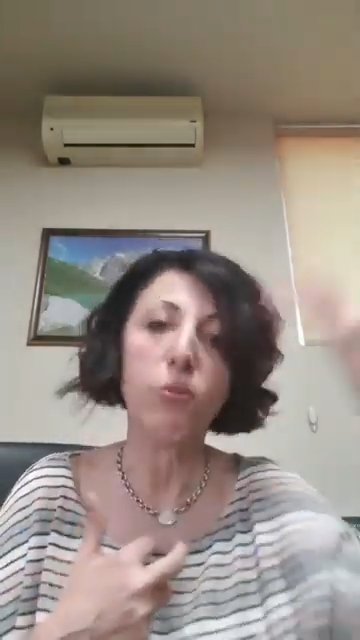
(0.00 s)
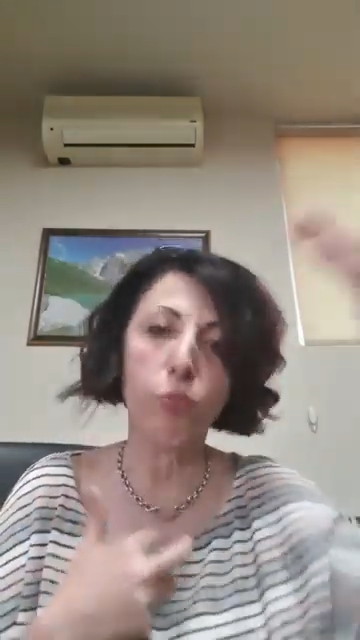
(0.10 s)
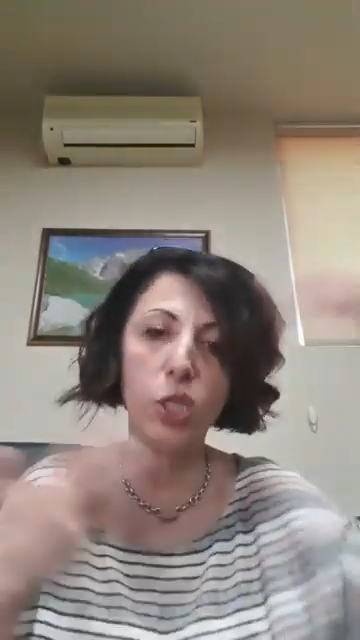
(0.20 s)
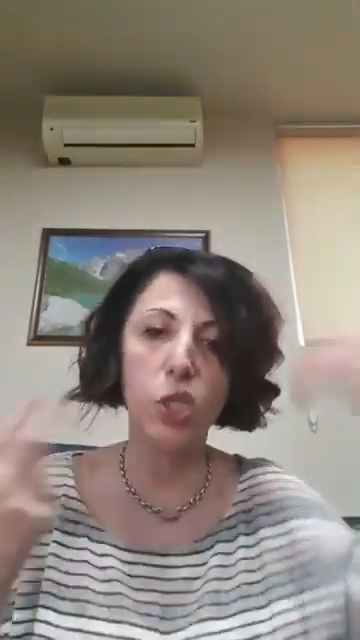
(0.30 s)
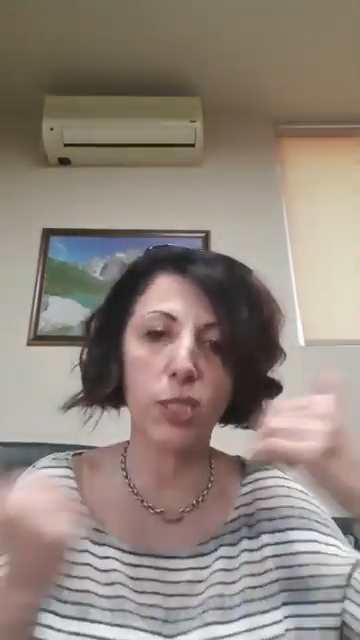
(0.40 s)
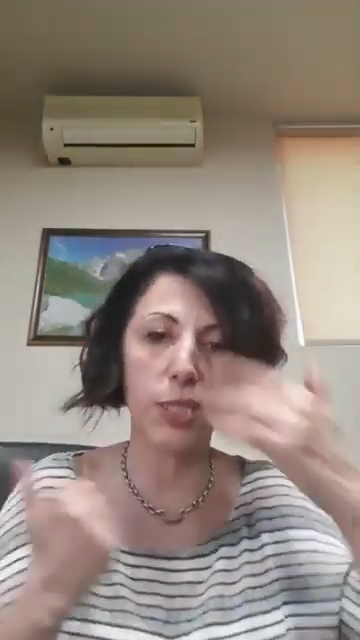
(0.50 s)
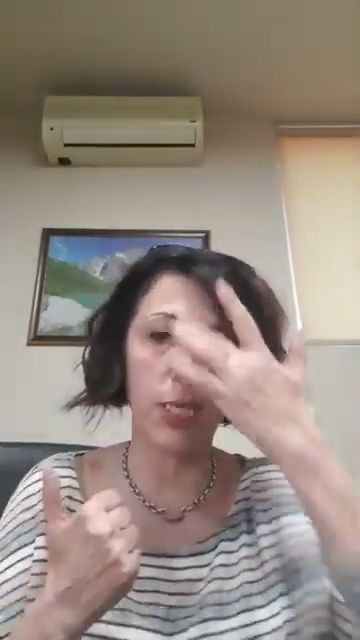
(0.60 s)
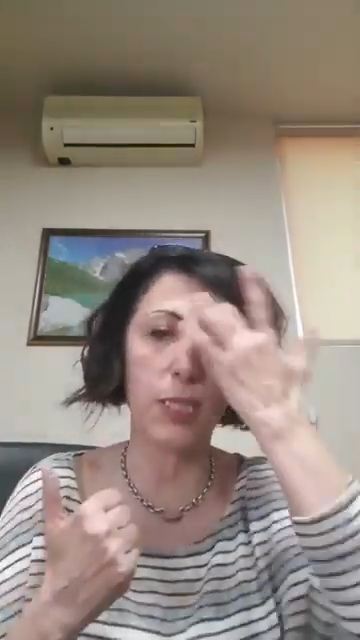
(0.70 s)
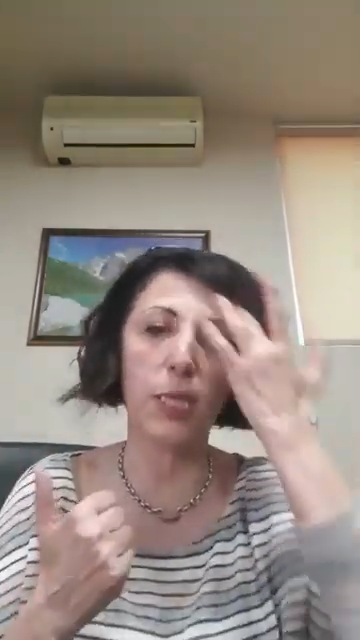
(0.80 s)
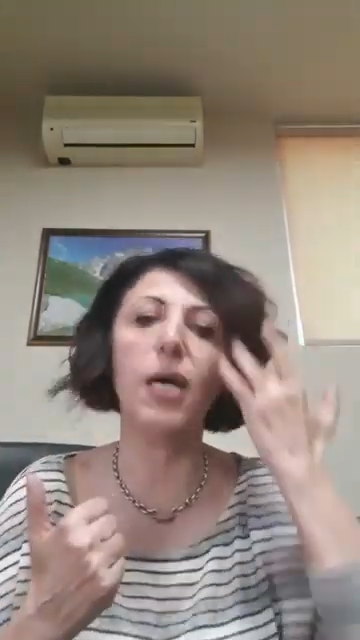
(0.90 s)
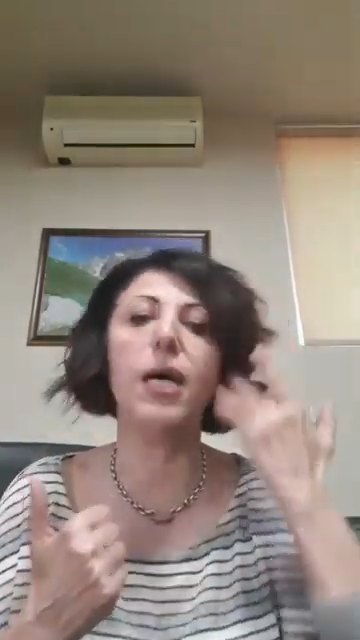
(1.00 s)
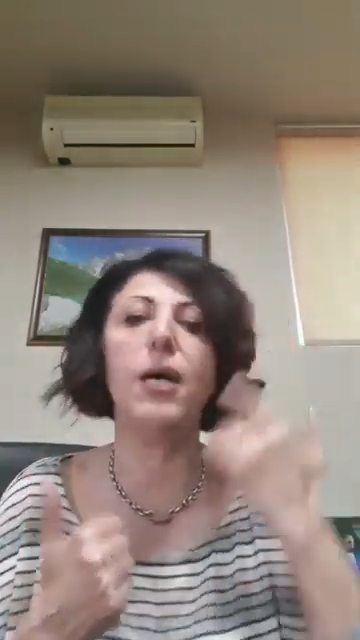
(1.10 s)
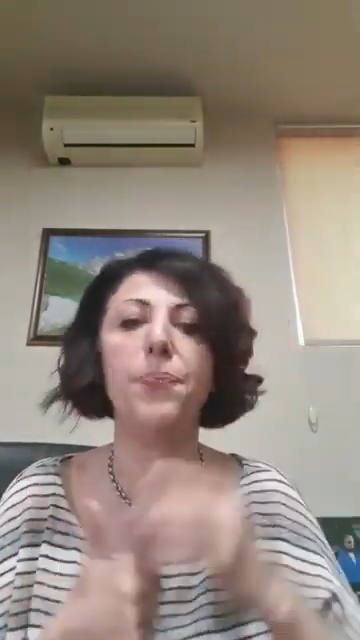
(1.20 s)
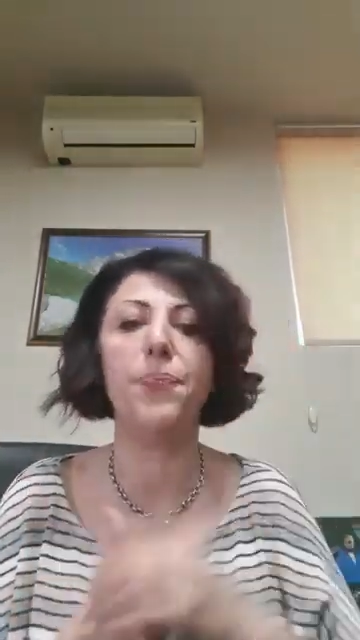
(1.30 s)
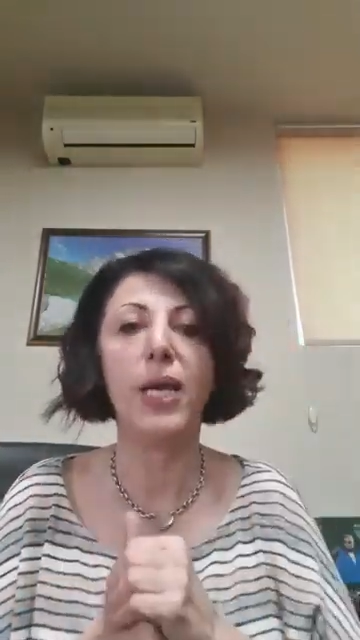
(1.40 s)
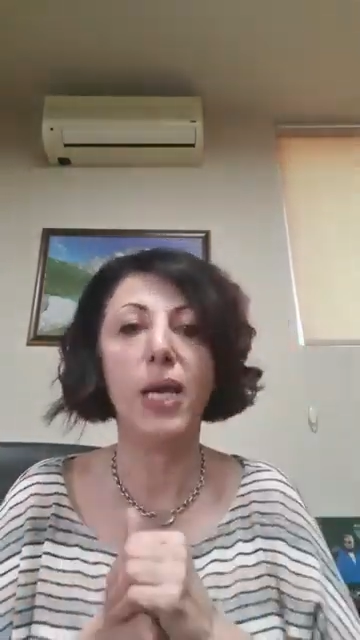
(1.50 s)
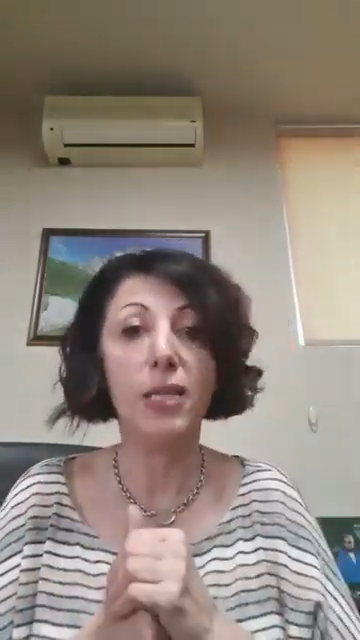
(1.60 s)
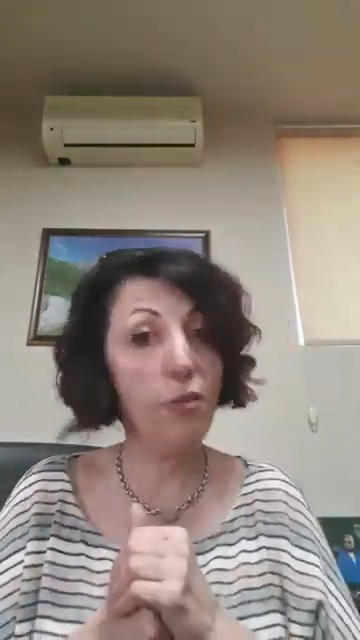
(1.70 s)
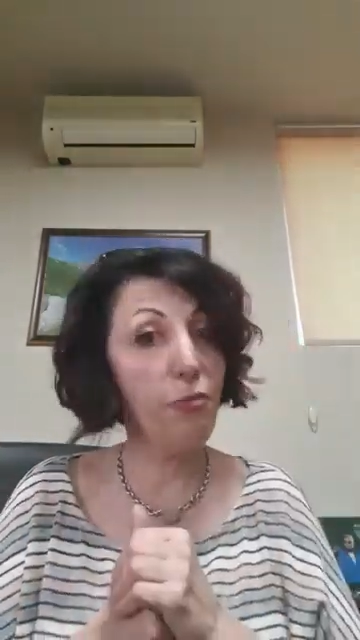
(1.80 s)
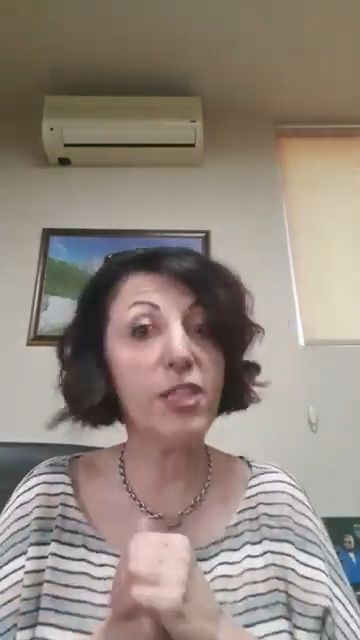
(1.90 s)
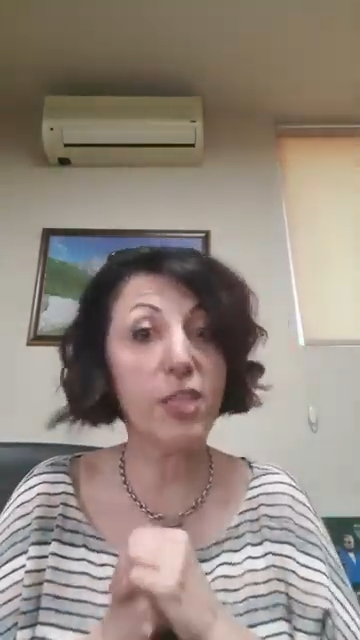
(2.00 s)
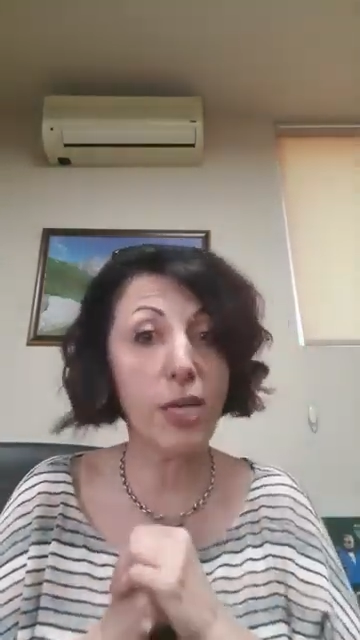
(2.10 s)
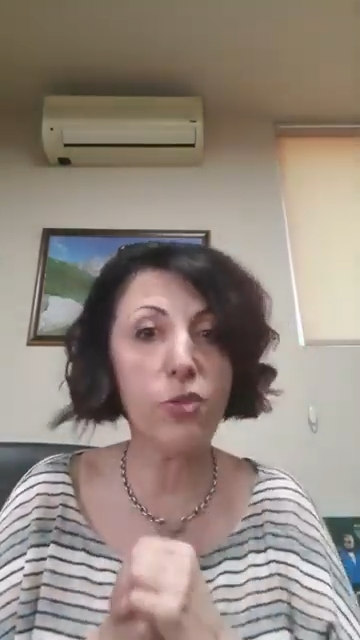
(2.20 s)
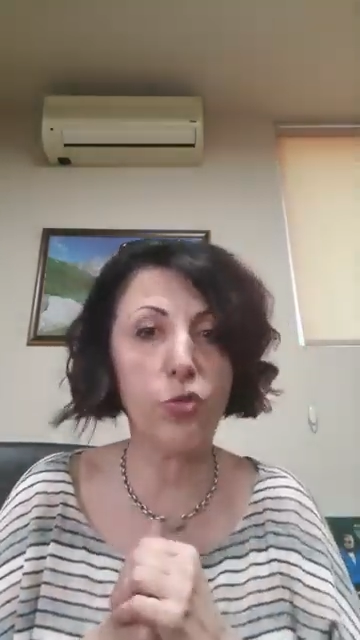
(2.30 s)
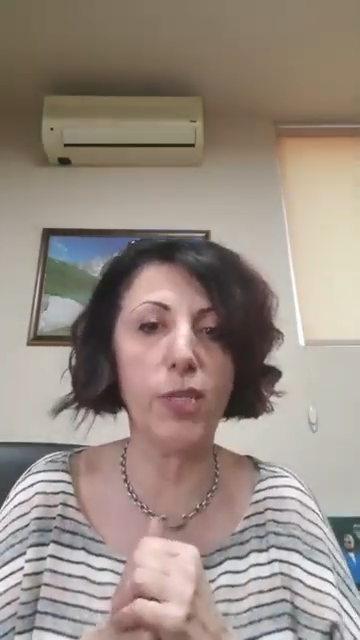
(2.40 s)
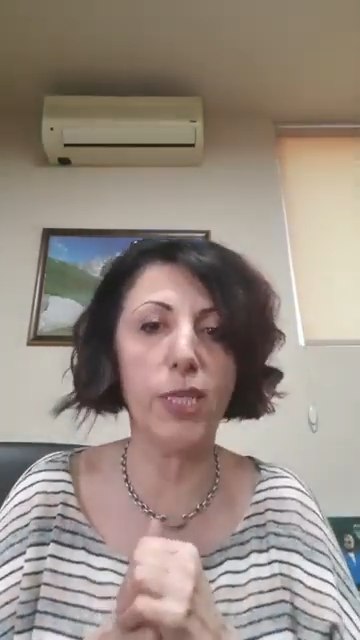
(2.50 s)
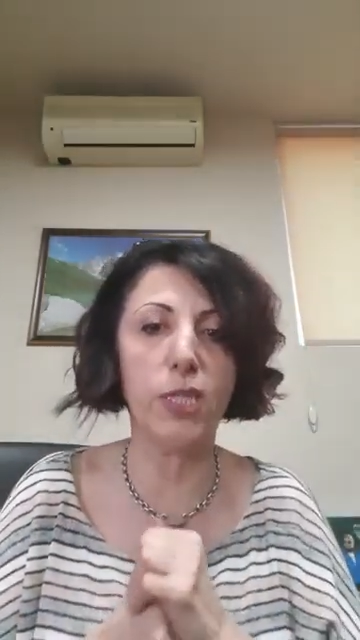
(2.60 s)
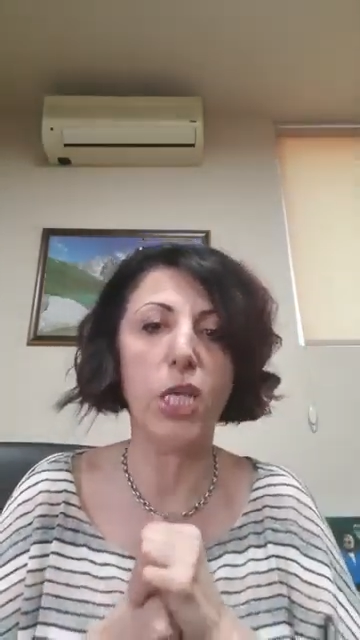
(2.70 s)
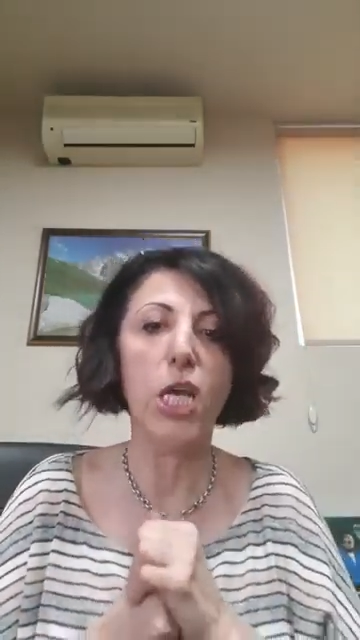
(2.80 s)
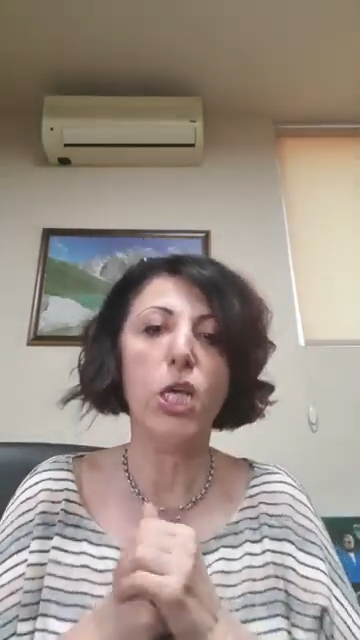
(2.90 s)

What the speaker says: regions and different countries,